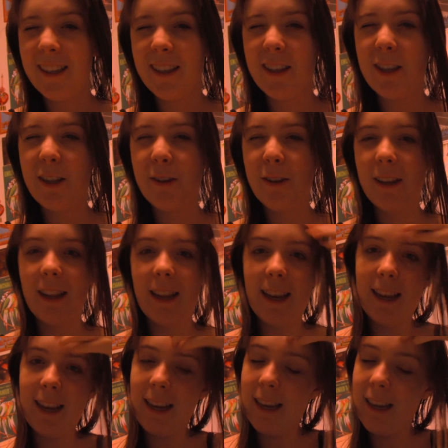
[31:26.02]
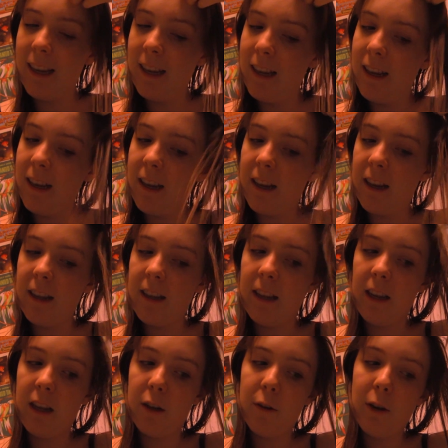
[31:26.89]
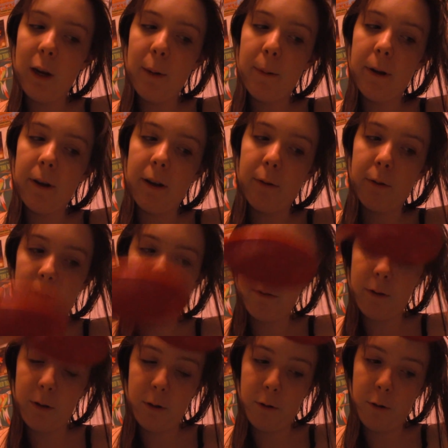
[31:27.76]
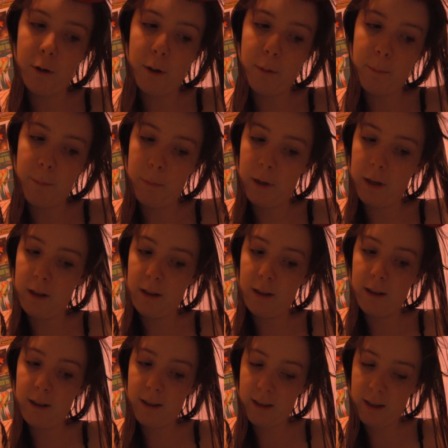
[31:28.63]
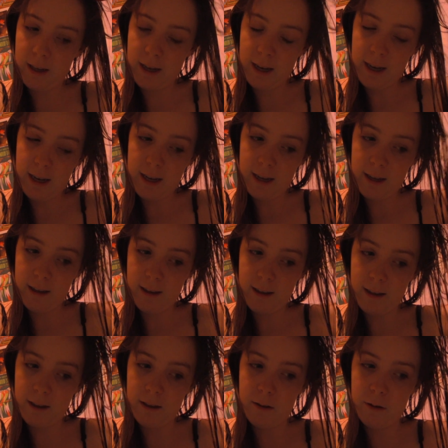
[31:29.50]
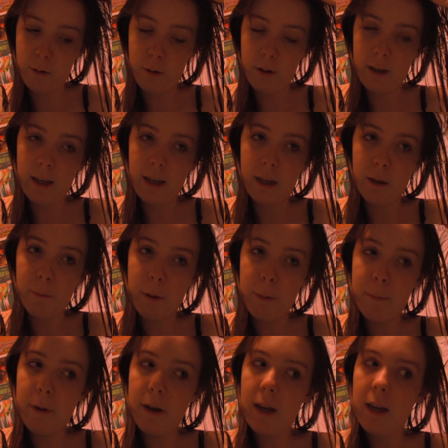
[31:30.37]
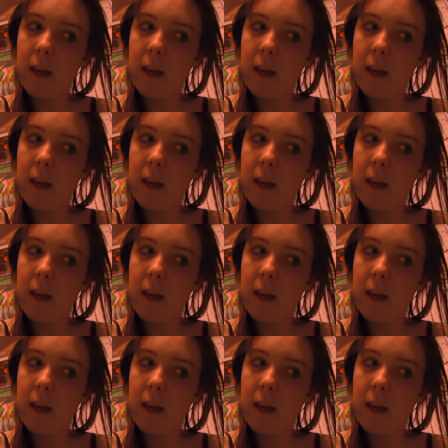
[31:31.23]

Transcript: just rely on NaNoWriMo every few months to kick my butt